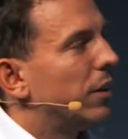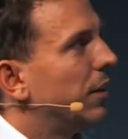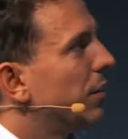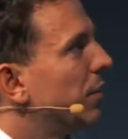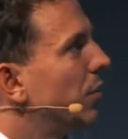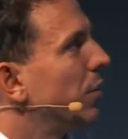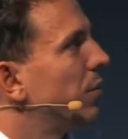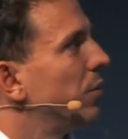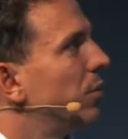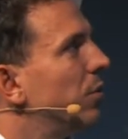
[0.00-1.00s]
later, is
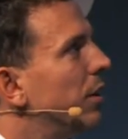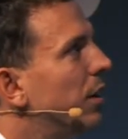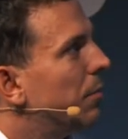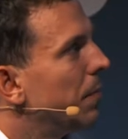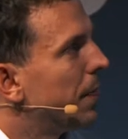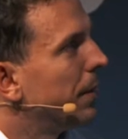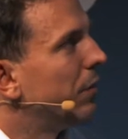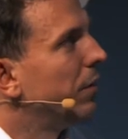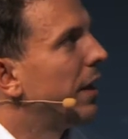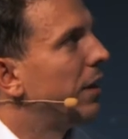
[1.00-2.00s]
also the
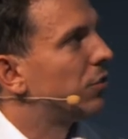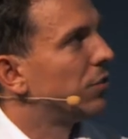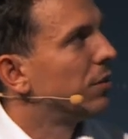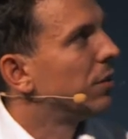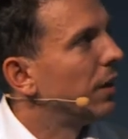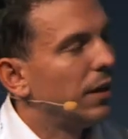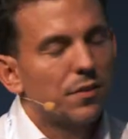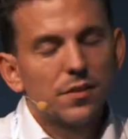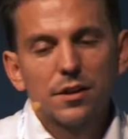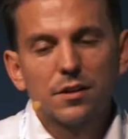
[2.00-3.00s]
navigation
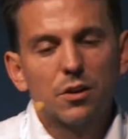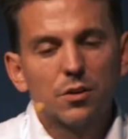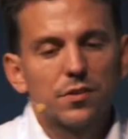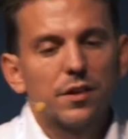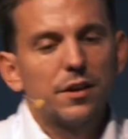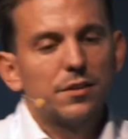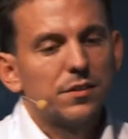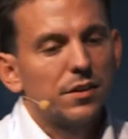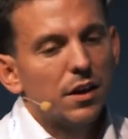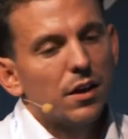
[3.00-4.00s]
inside and outside.
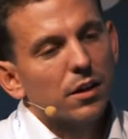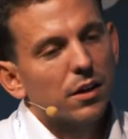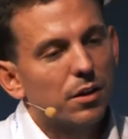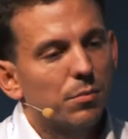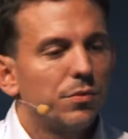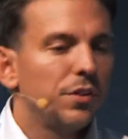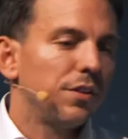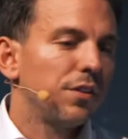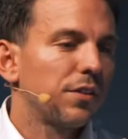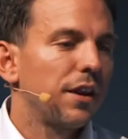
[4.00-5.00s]

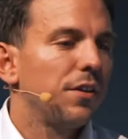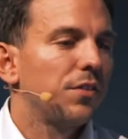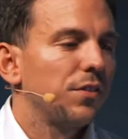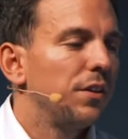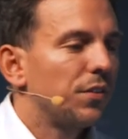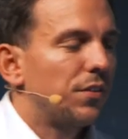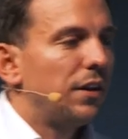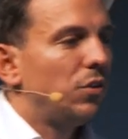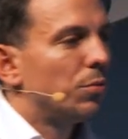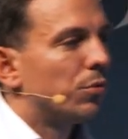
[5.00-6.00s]
In this case, in a
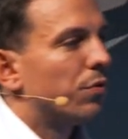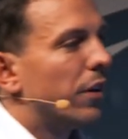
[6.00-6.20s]
stadium, to